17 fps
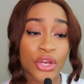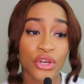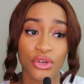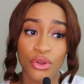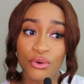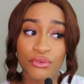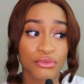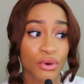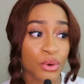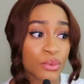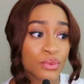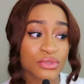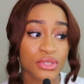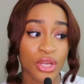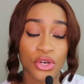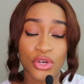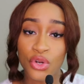no phones,
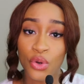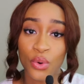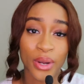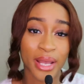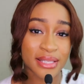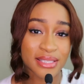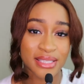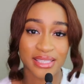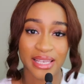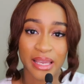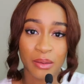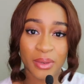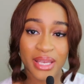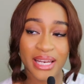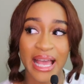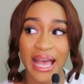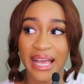no
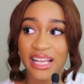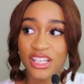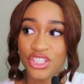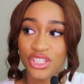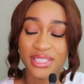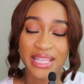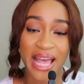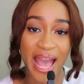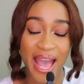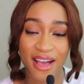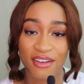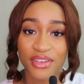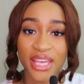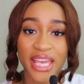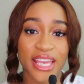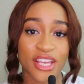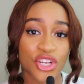entertainment, and just have
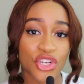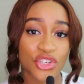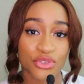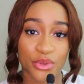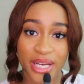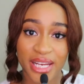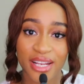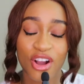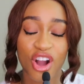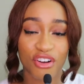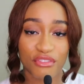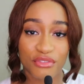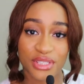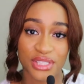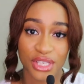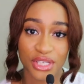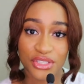a great
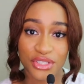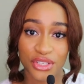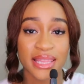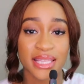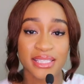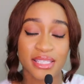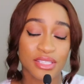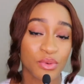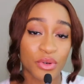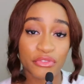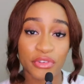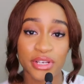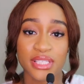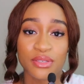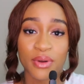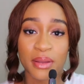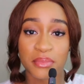conversation? This is one
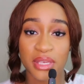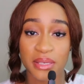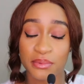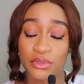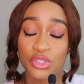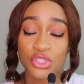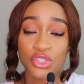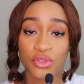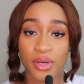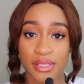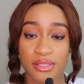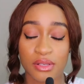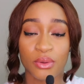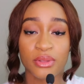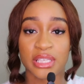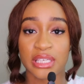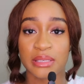reason why people stress
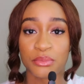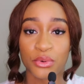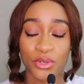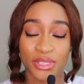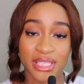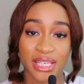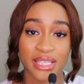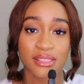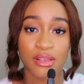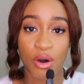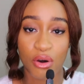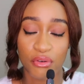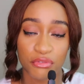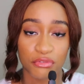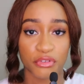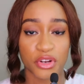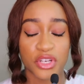on the importance of
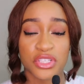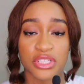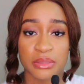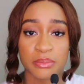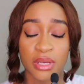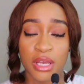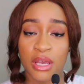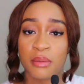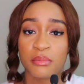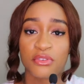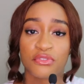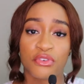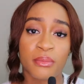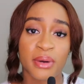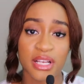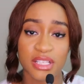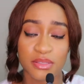friendship.
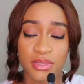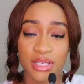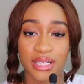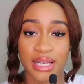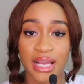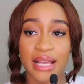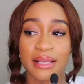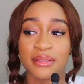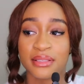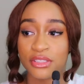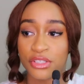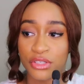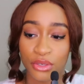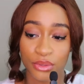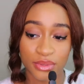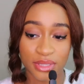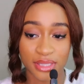Before my husband and I, you
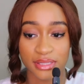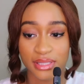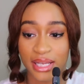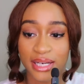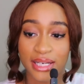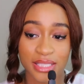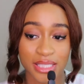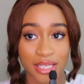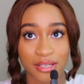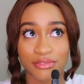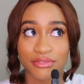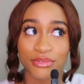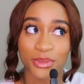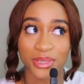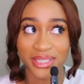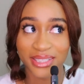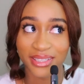know, decided to
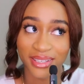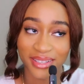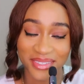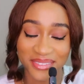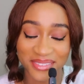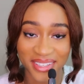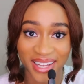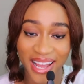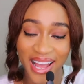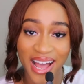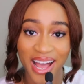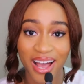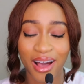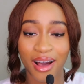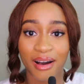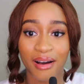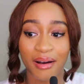fall in love,
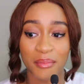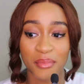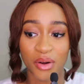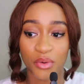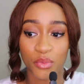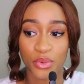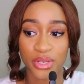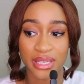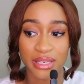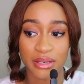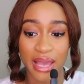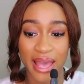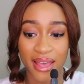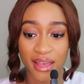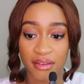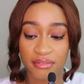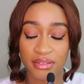we
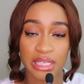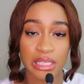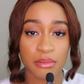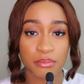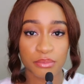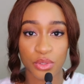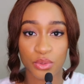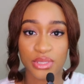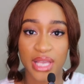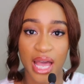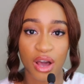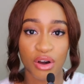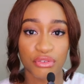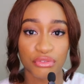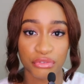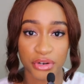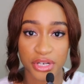heavily built our
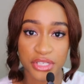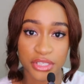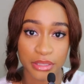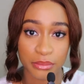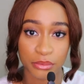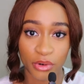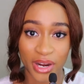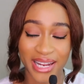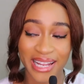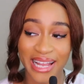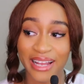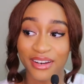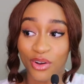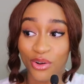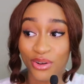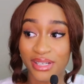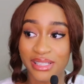friendship, right? And
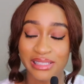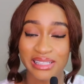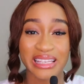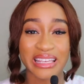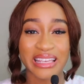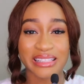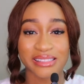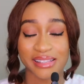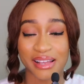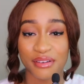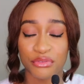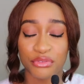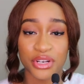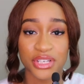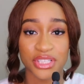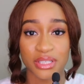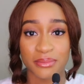honestly, it's that
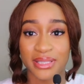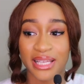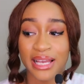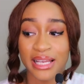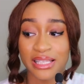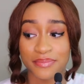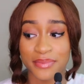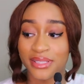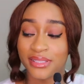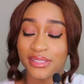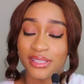friendship that has been